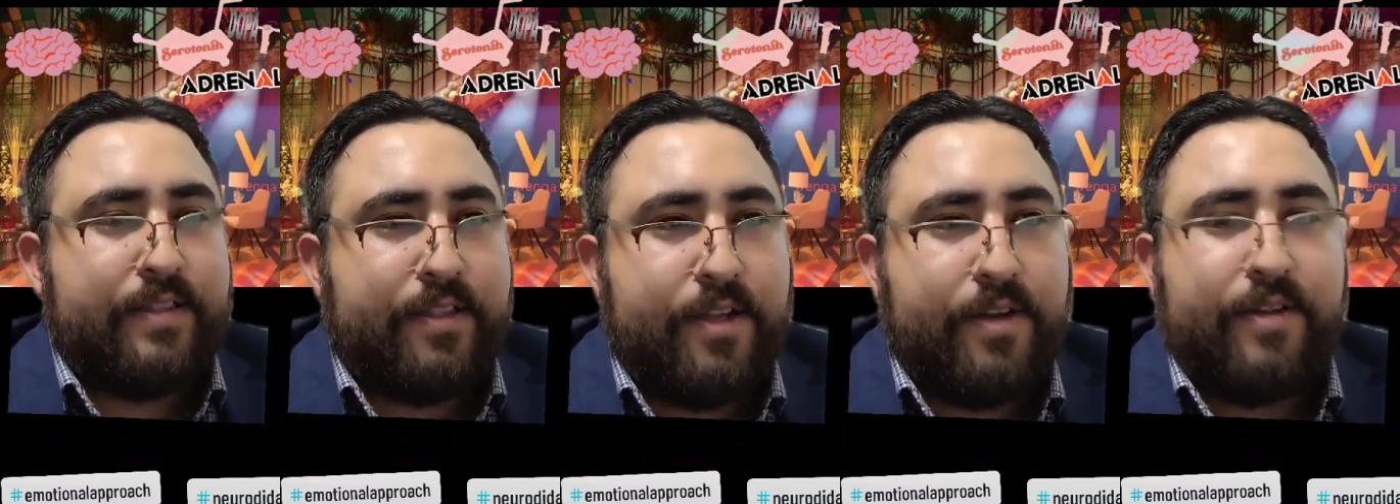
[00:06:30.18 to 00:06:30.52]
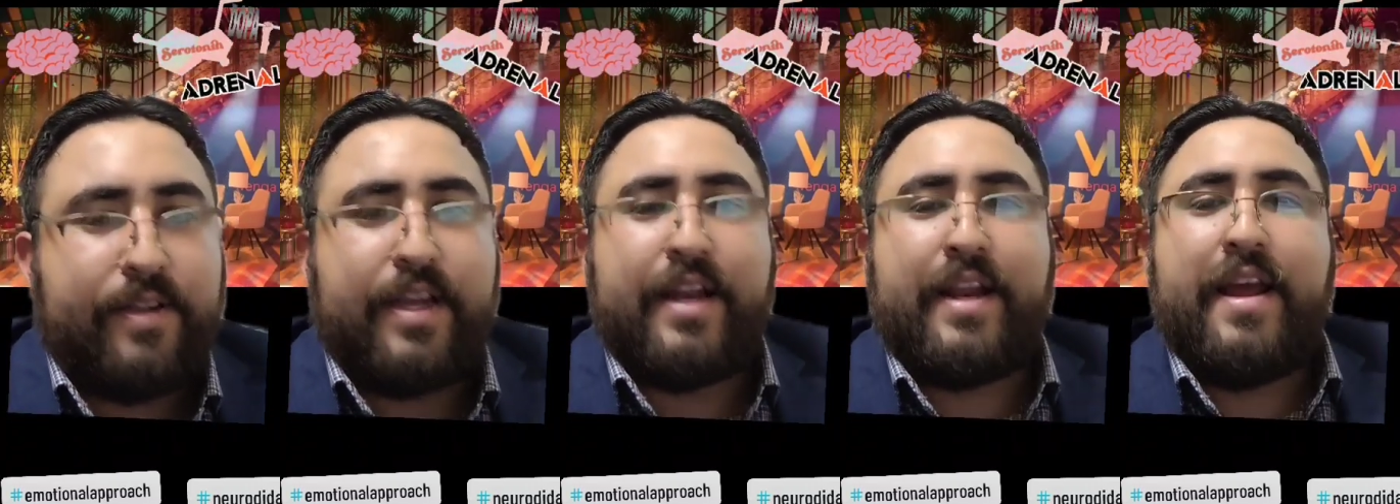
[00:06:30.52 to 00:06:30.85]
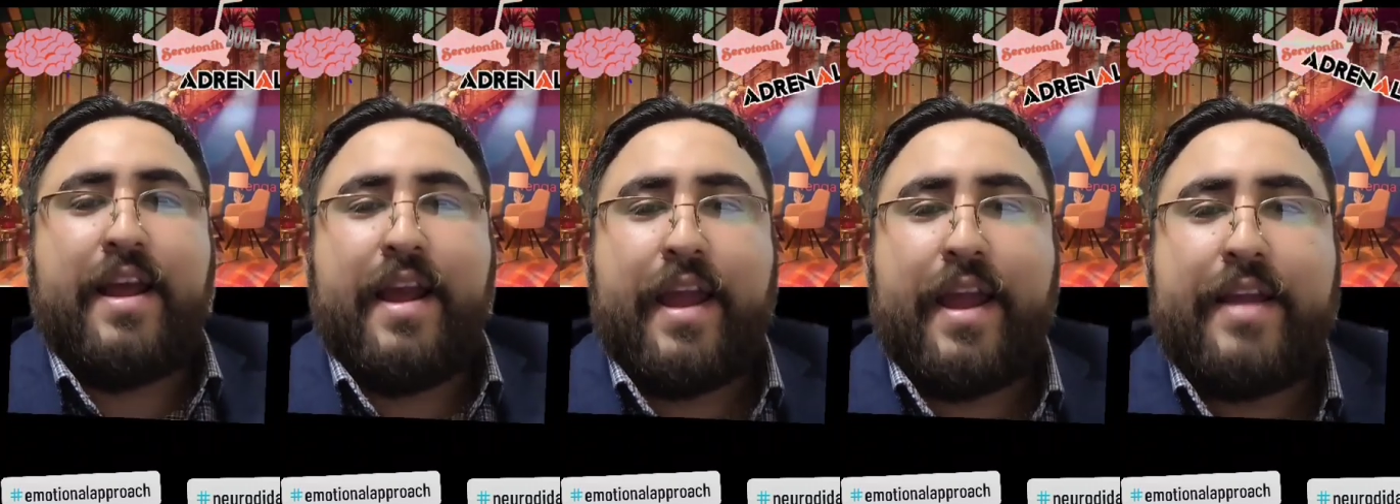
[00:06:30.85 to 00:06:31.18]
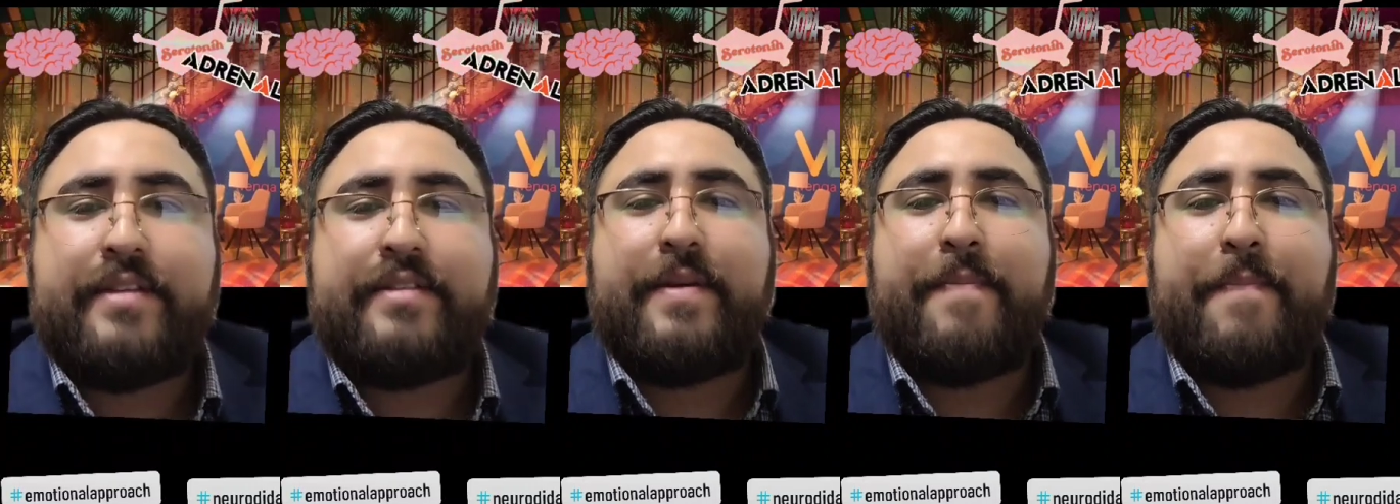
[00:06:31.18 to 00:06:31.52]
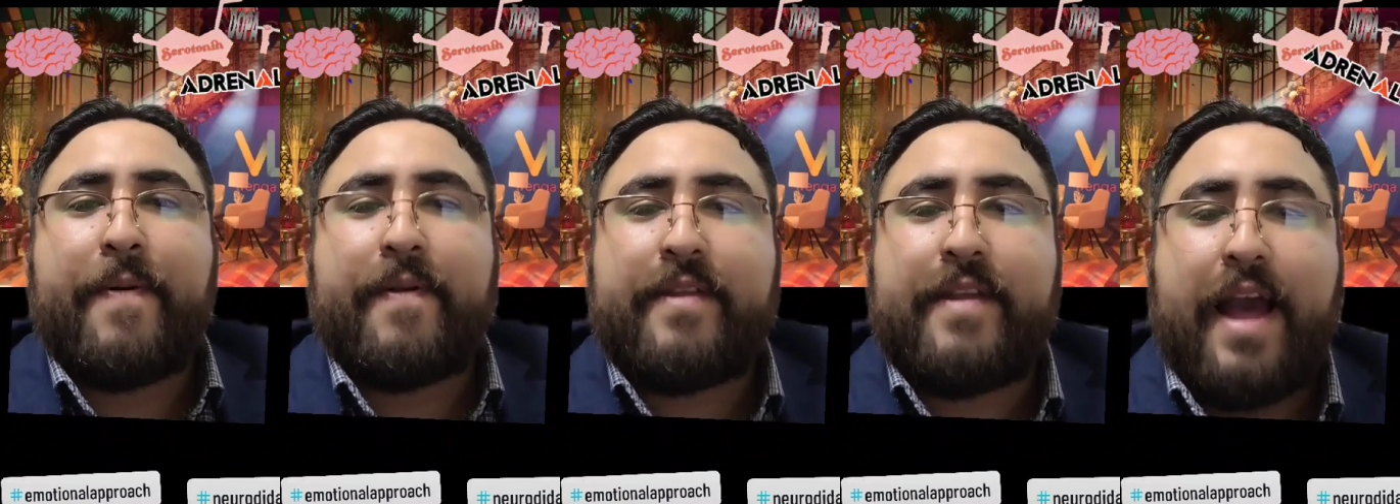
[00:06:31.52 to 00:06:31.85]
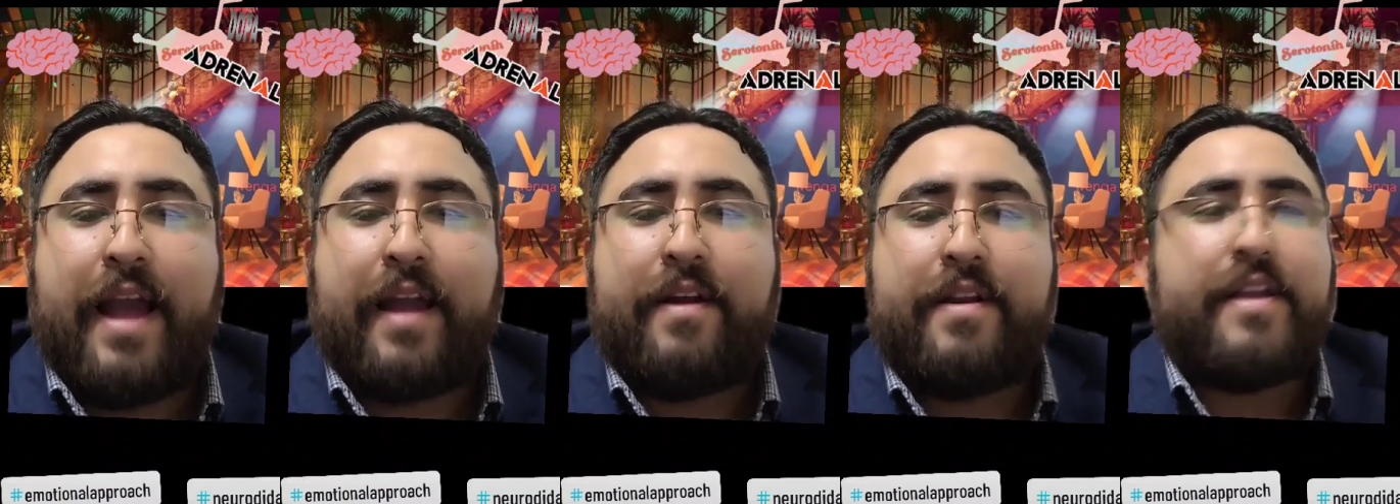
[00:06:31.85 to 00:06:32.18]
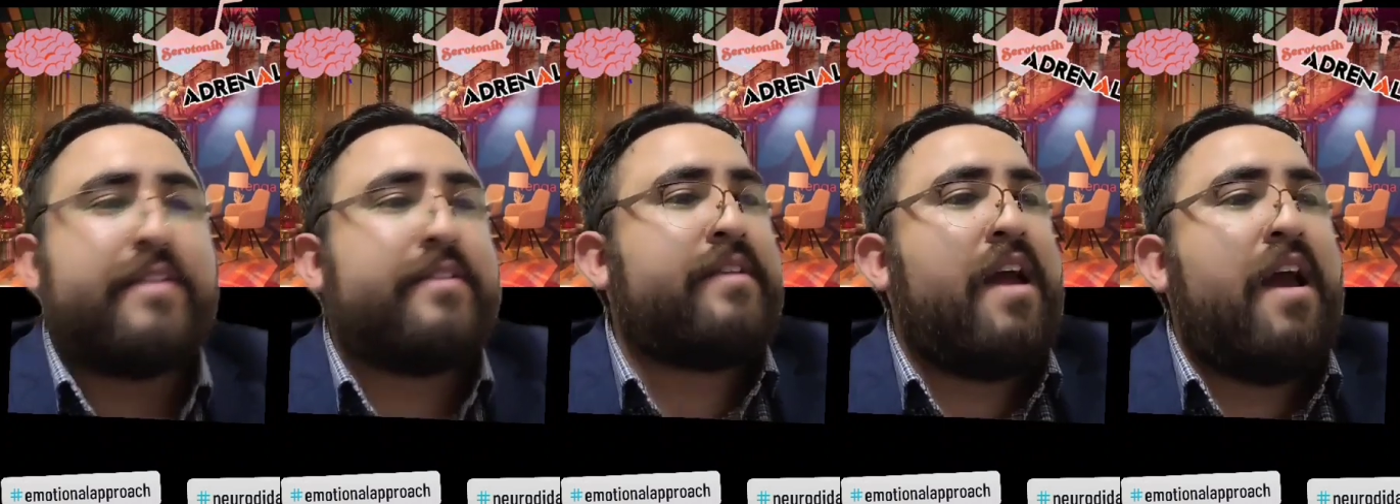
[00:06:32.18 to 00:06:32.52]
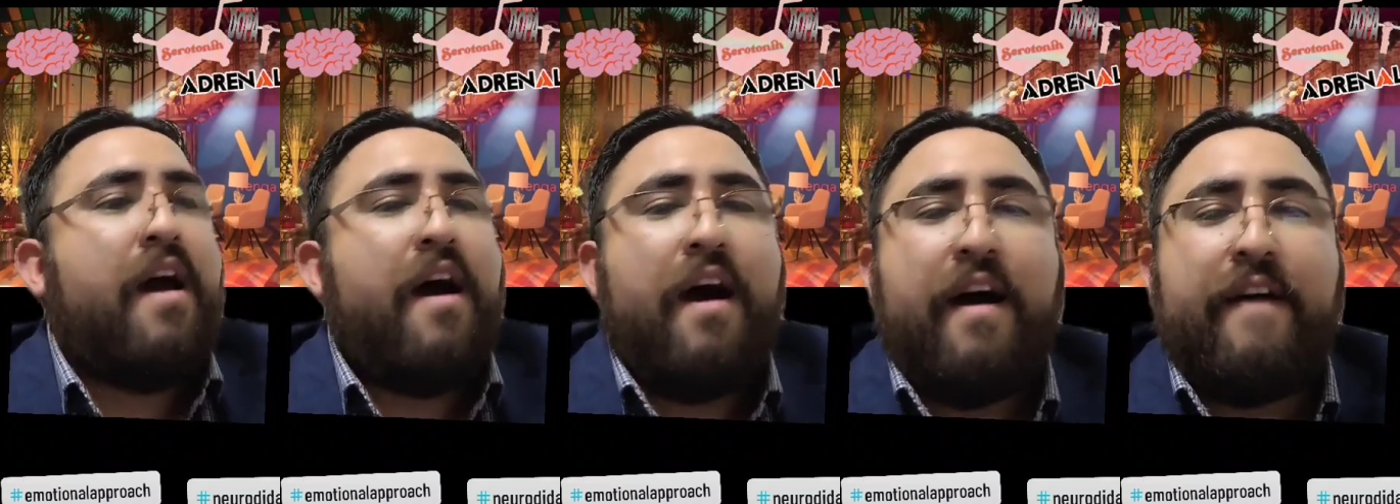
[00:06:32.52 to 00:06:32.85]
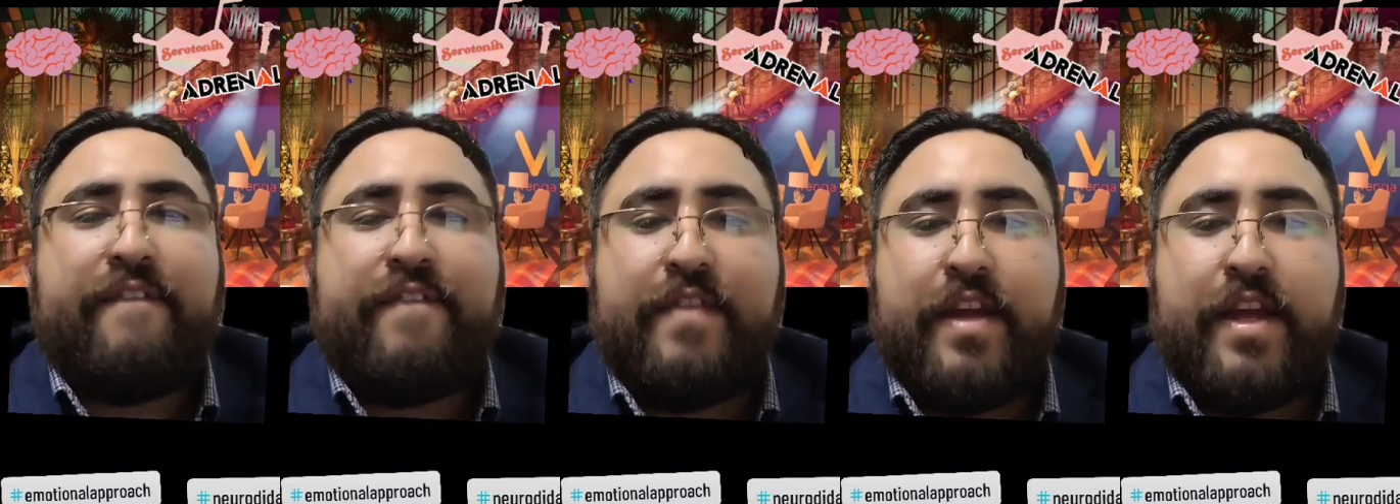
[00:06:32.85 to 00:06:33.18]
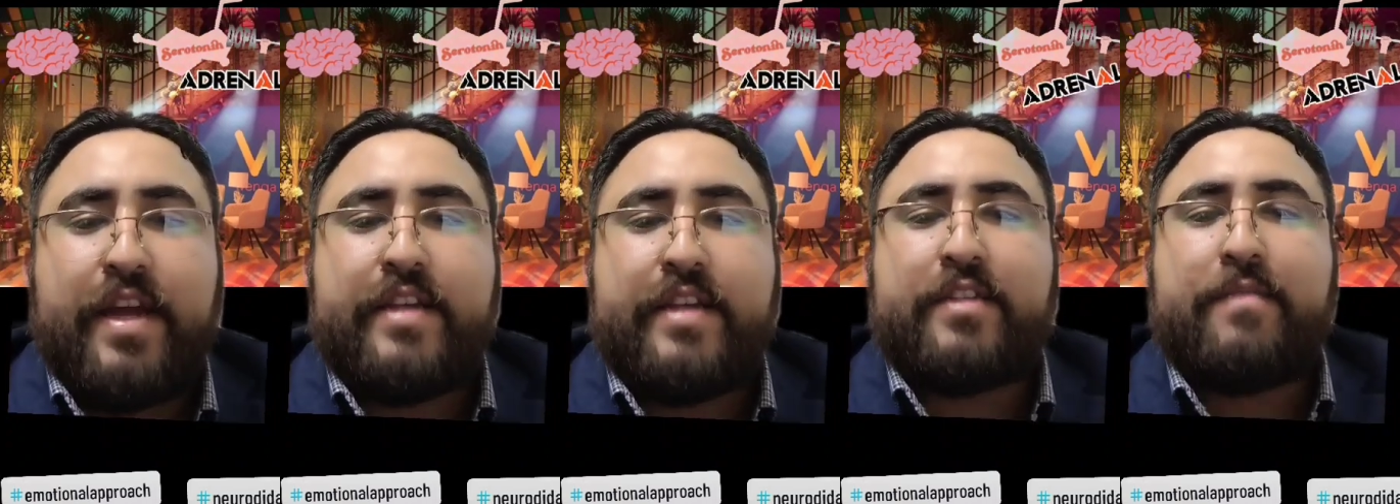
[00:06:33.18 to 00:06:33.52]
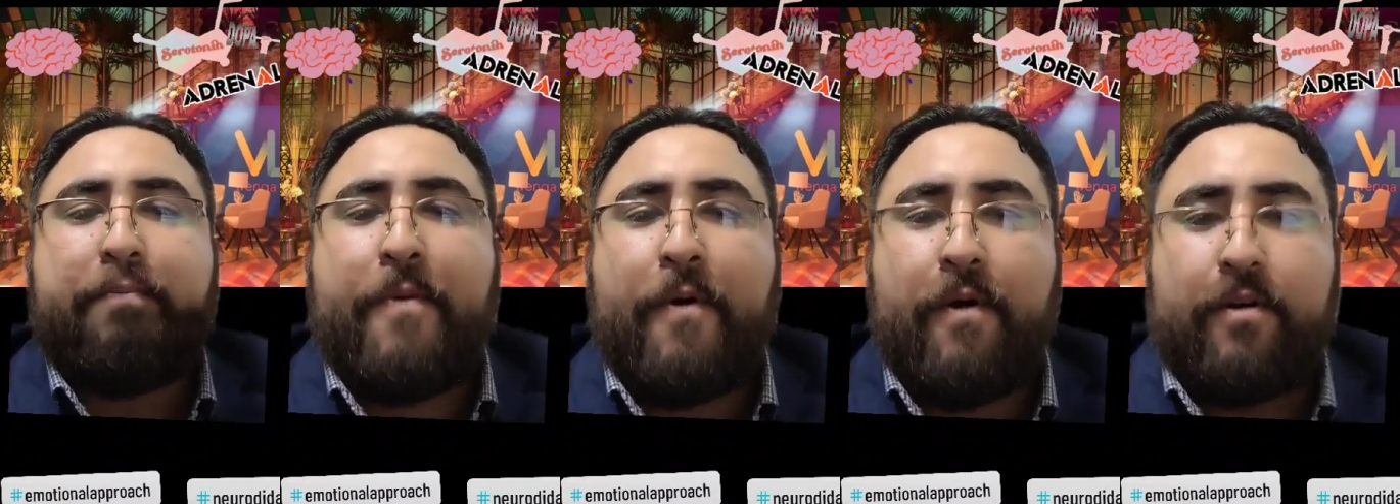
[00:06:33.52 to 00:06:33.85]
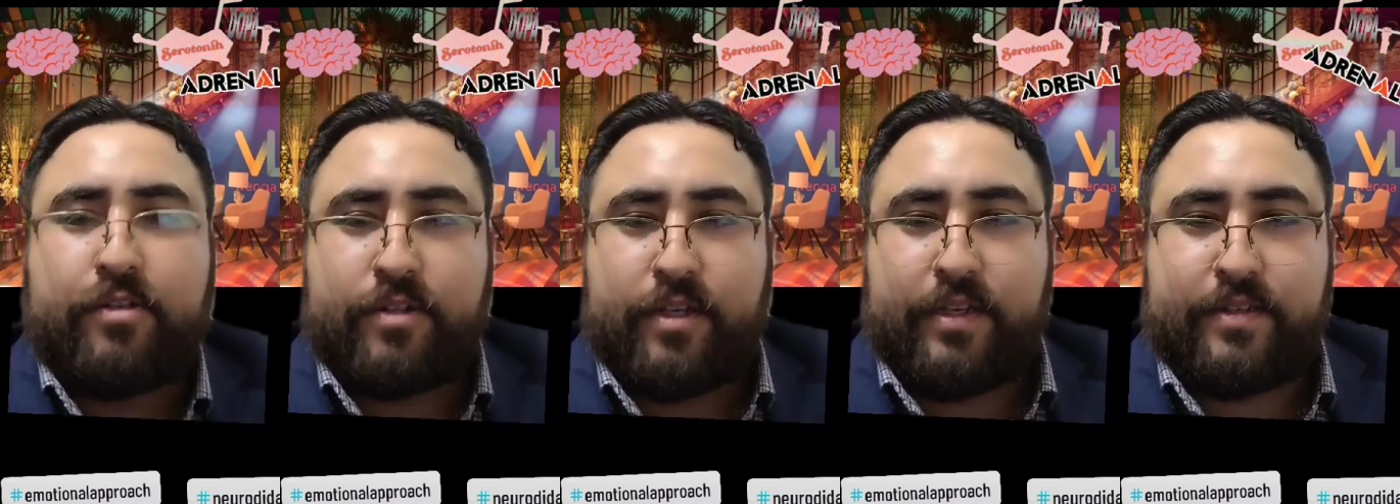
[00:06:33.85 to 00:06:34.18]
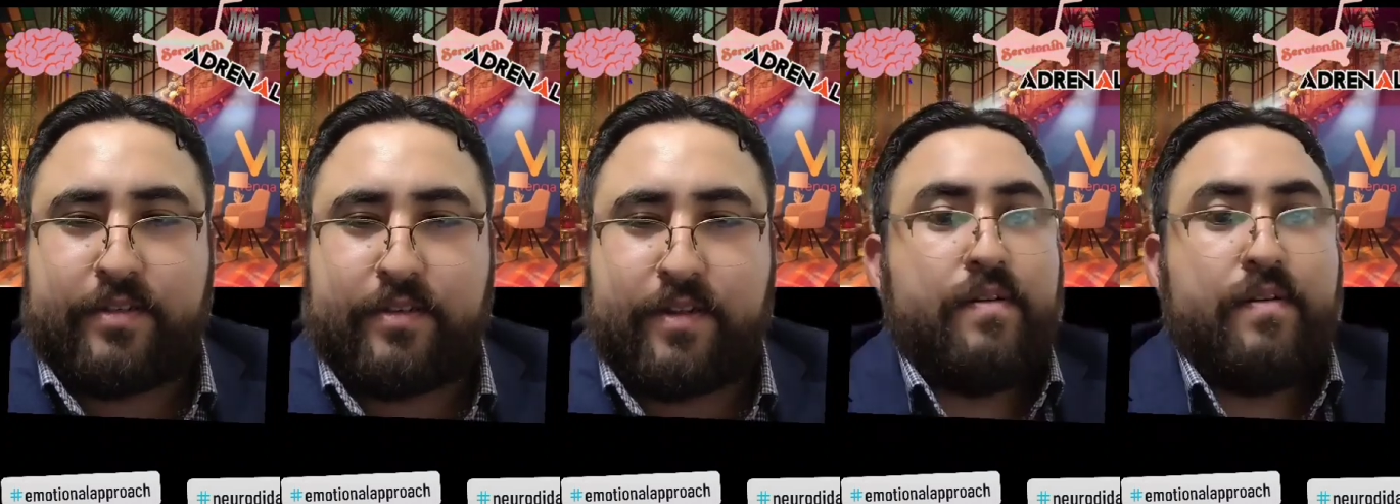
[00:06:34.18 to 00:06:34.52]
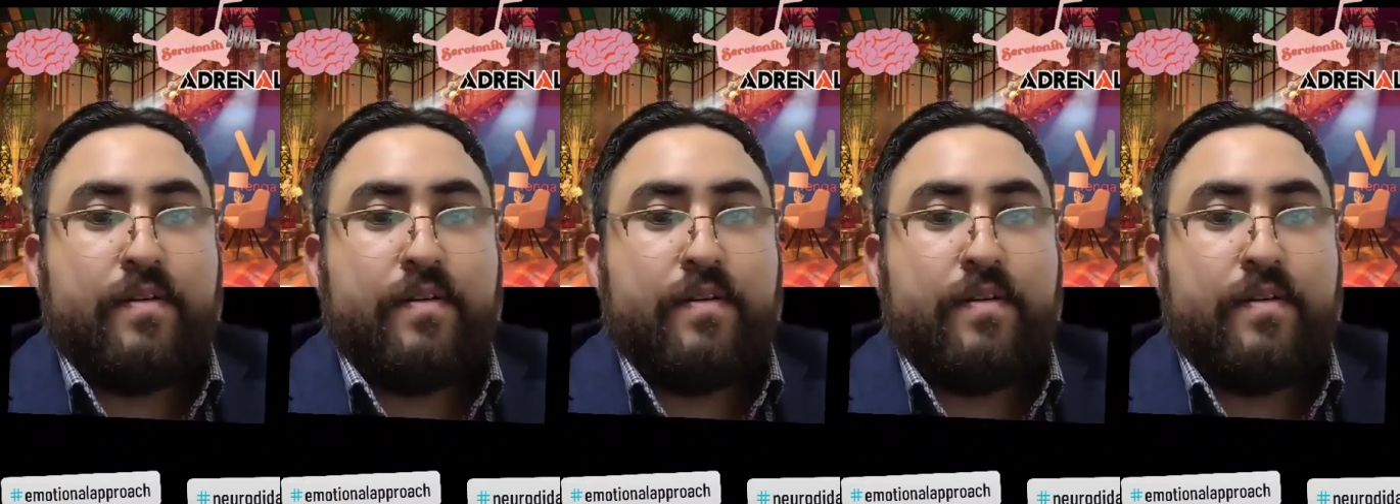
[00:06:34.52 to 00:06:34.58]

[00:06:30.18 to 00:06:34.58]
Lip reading: student is the protagonist of this process.